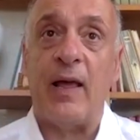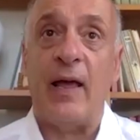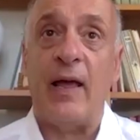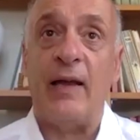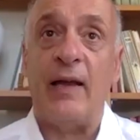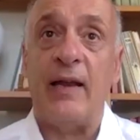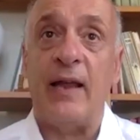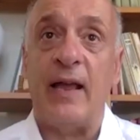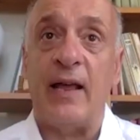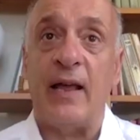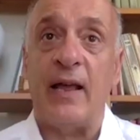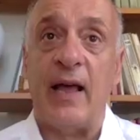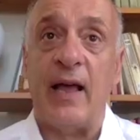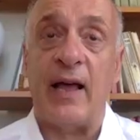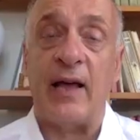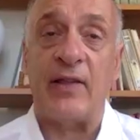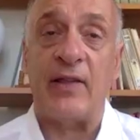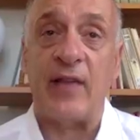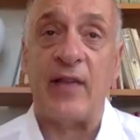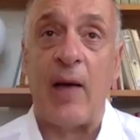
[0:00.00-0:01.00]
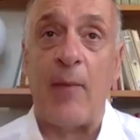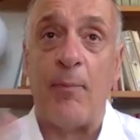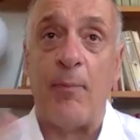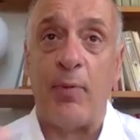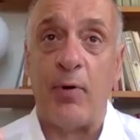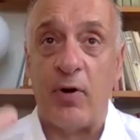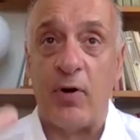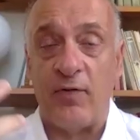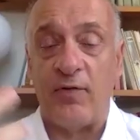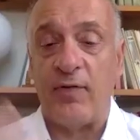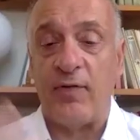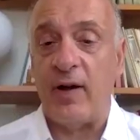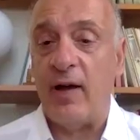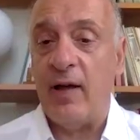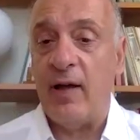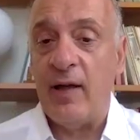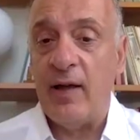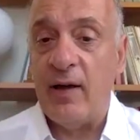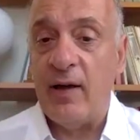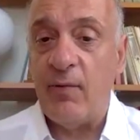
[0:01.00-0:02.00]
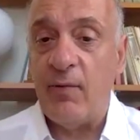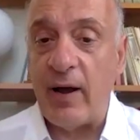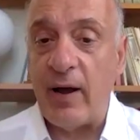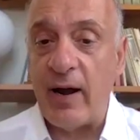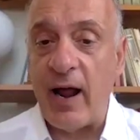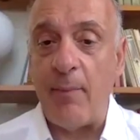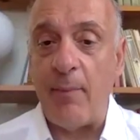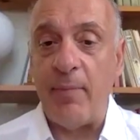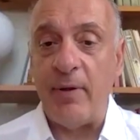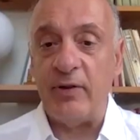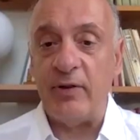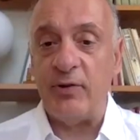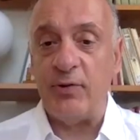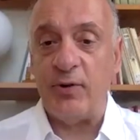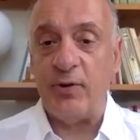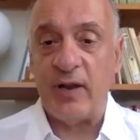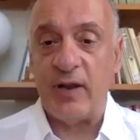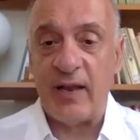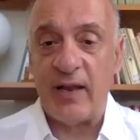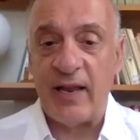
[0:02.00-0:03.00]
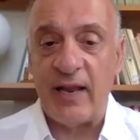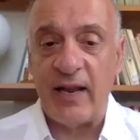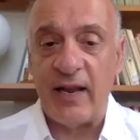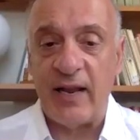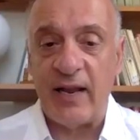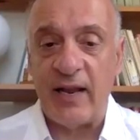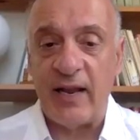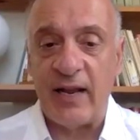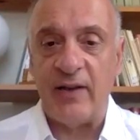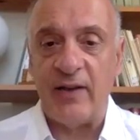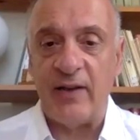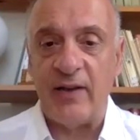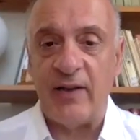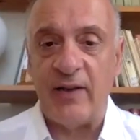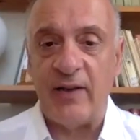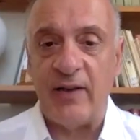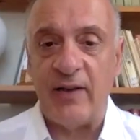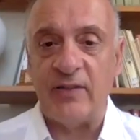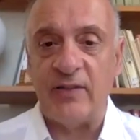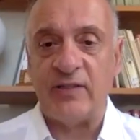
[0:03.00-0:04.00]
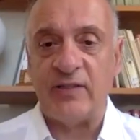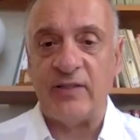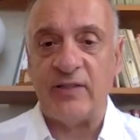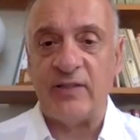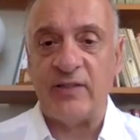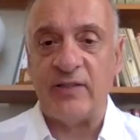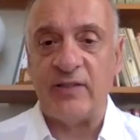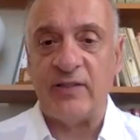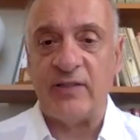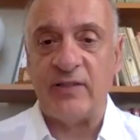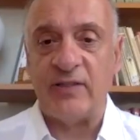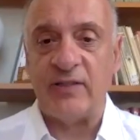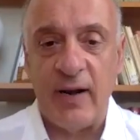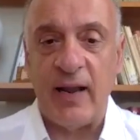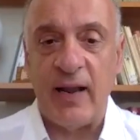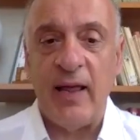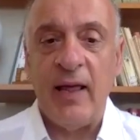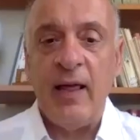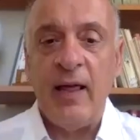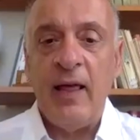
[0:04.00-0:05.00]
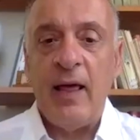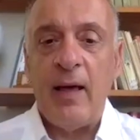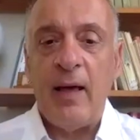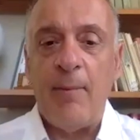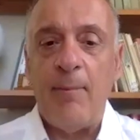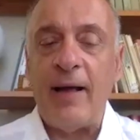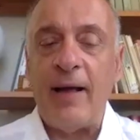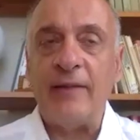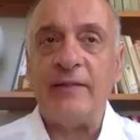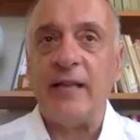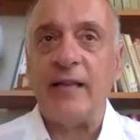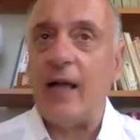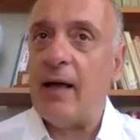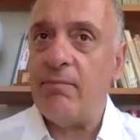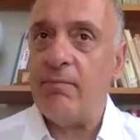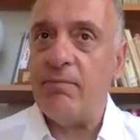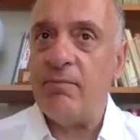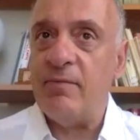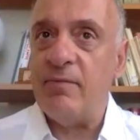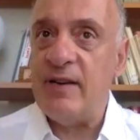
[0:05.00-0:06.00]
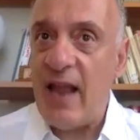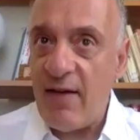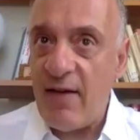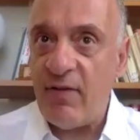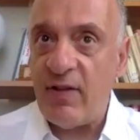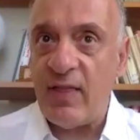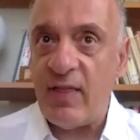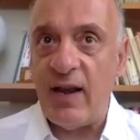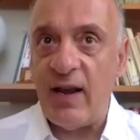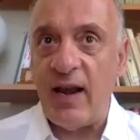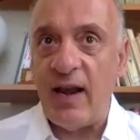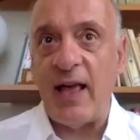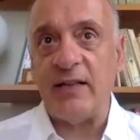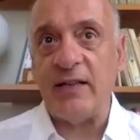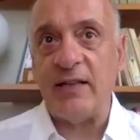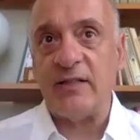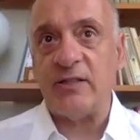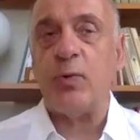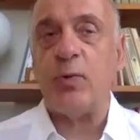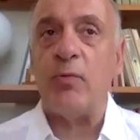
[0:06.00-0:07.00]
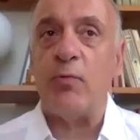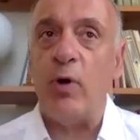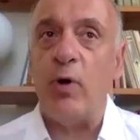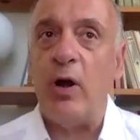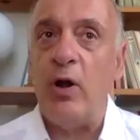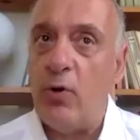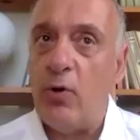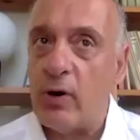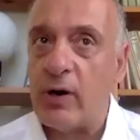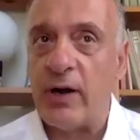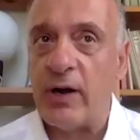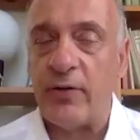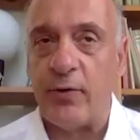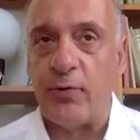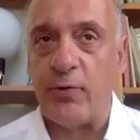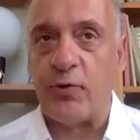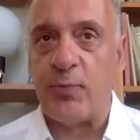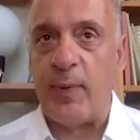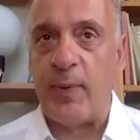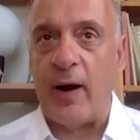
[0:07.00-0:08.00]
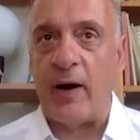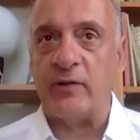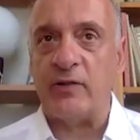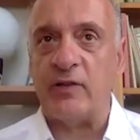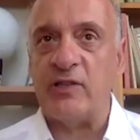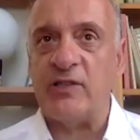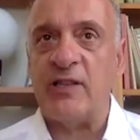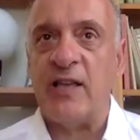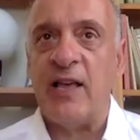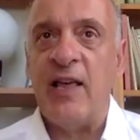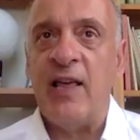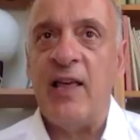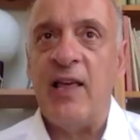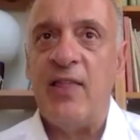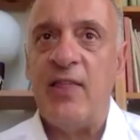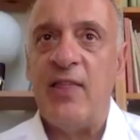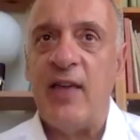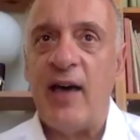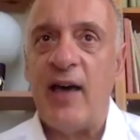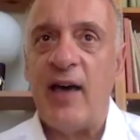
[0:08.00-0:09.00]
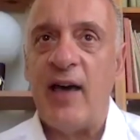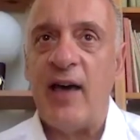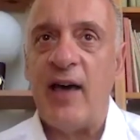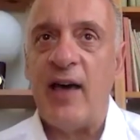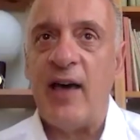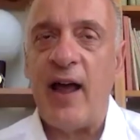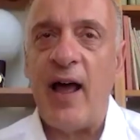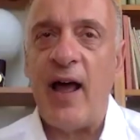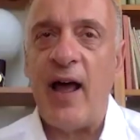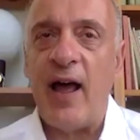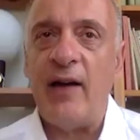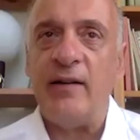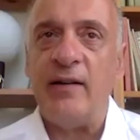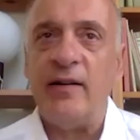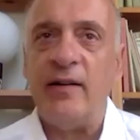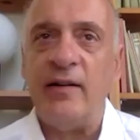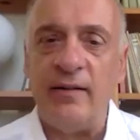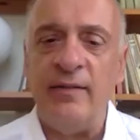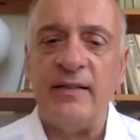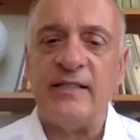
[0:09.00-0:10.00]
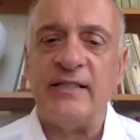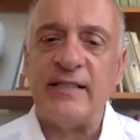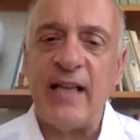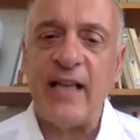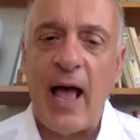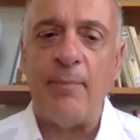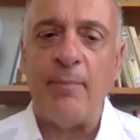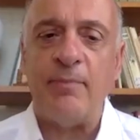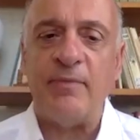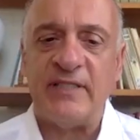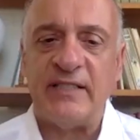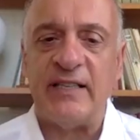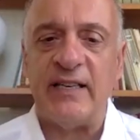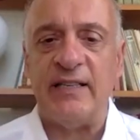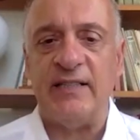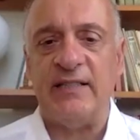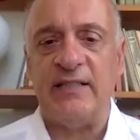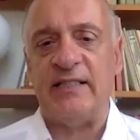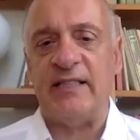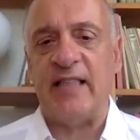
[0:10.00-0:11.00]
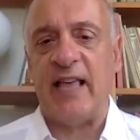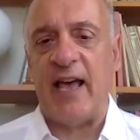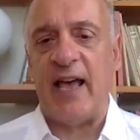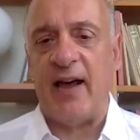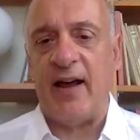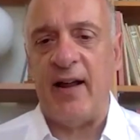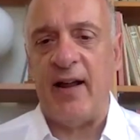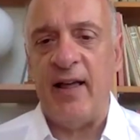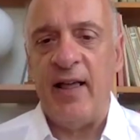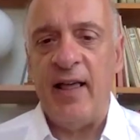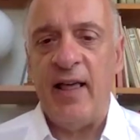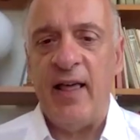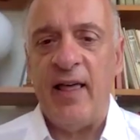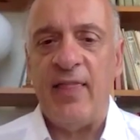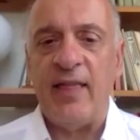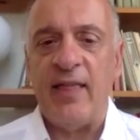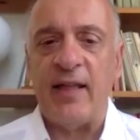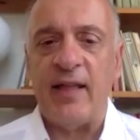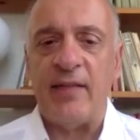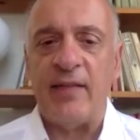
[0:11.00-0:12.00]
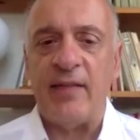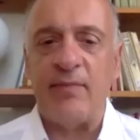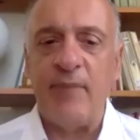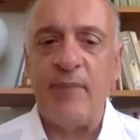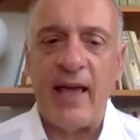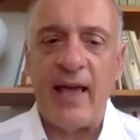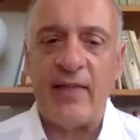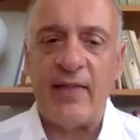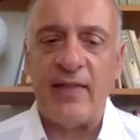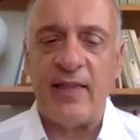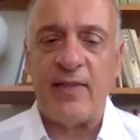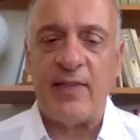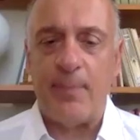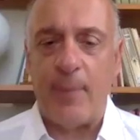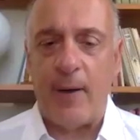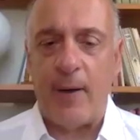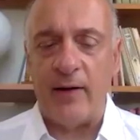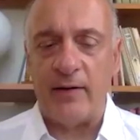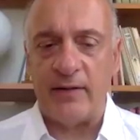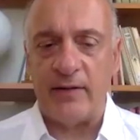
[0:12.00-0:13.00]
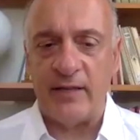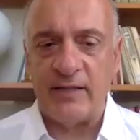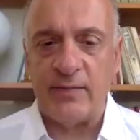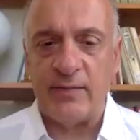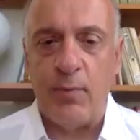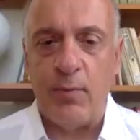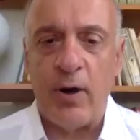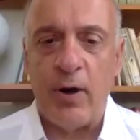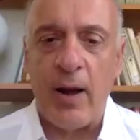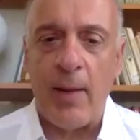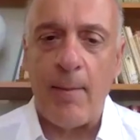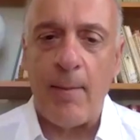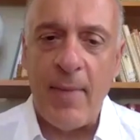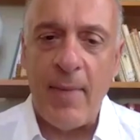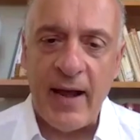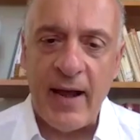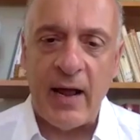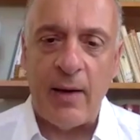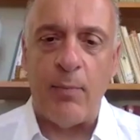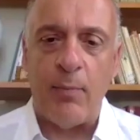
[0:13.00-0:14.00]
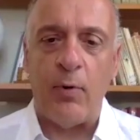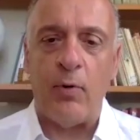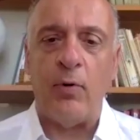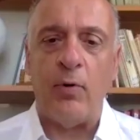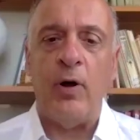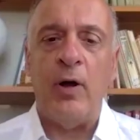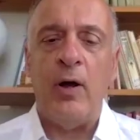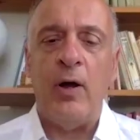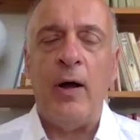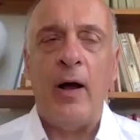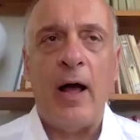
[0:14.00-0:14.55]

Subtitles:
any example of what happened during Hitler's Germany. But nevertheless, when we look at those parties, there are some seeds there that make these parties more amenable